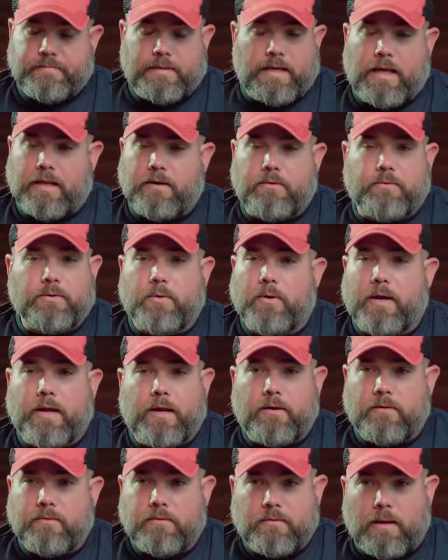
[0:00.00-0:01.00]
I don't know
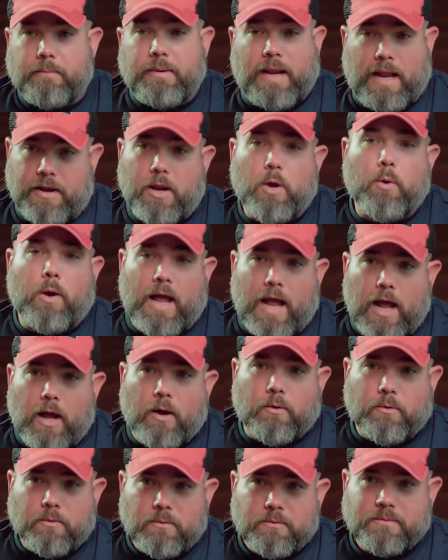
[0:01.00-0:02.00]
how. I mean, I know
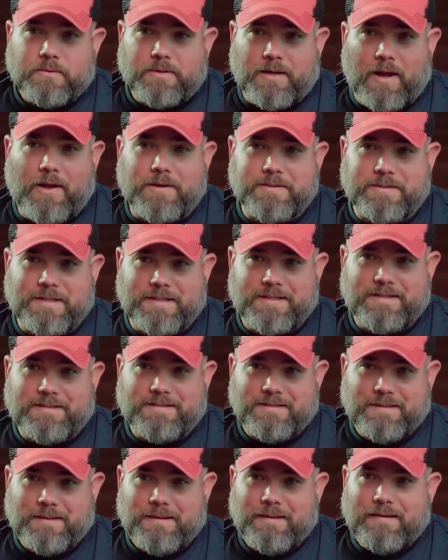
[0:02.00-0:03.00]
how. God did it.
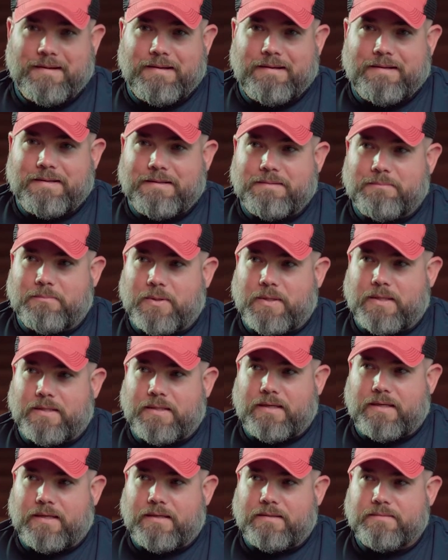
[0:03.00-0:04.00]

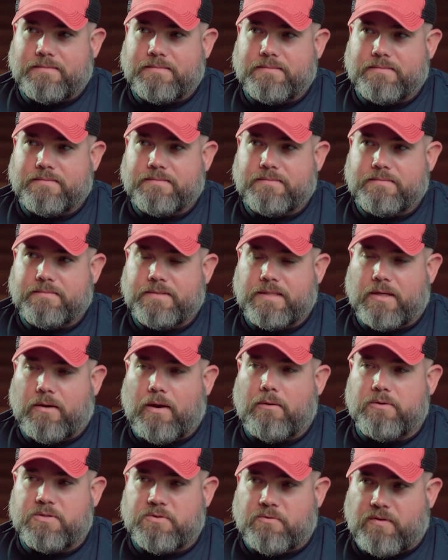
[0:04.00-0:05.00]
But, you
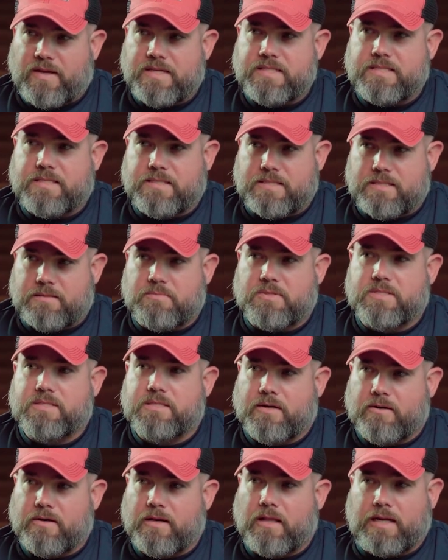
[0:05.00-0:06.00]
know, I was facing some
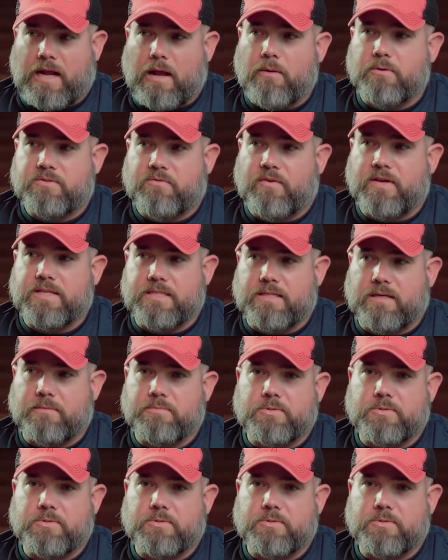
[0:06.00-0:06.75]
serious, like I was facing up